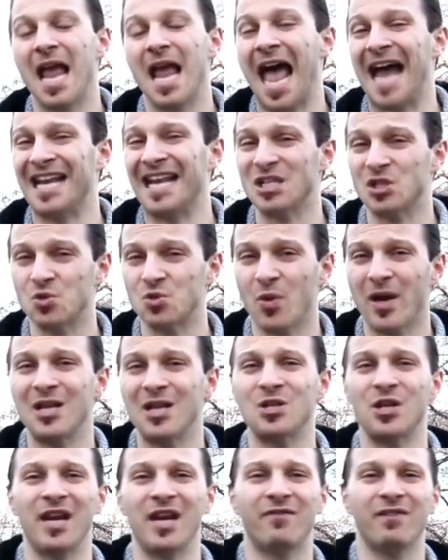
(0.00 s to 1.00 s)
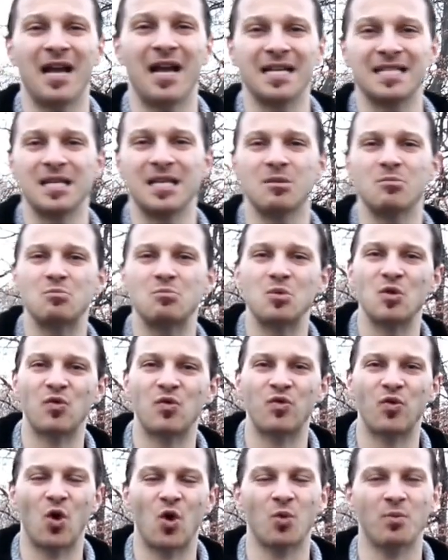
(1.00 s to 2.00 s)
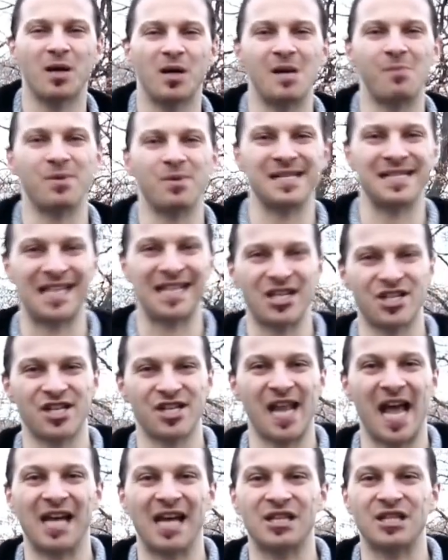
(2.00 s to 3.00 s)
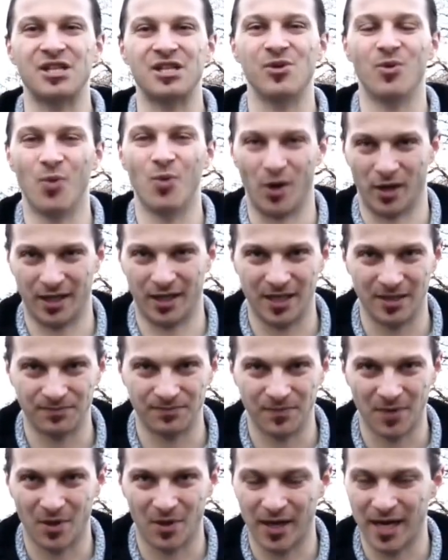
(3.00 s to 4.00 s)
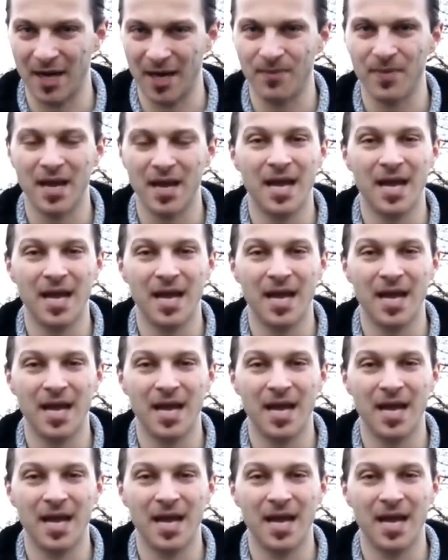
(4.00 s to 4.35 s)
and as well to give like some formal presentation at work. Okay,